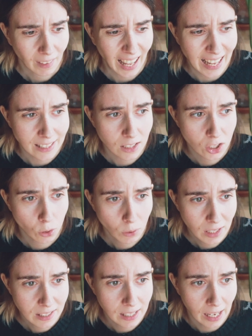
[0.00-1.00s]
As soon
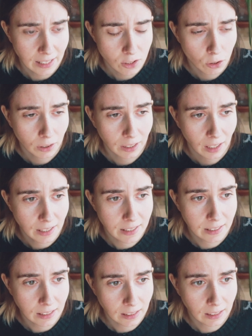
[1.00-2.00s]
as Cats
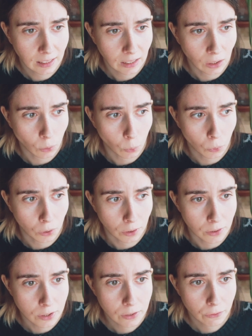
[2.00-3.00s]
Organized Neatly
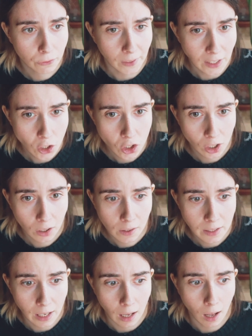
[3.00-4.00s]
was
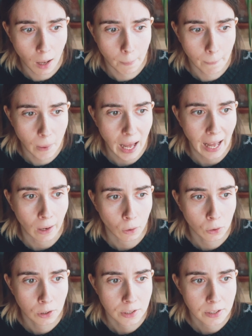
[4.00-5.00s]
featured,
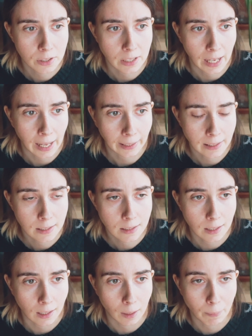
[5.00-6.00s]
our
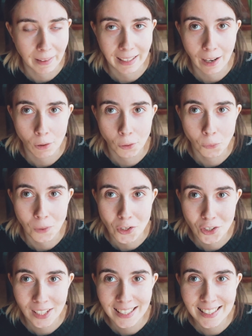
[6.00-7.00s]
stats, like our
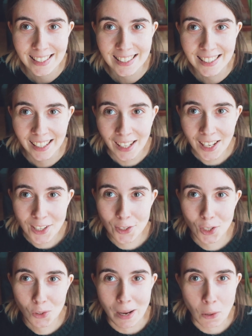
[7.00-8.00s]
wish lists,
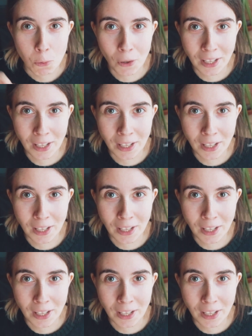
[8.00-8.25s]
just went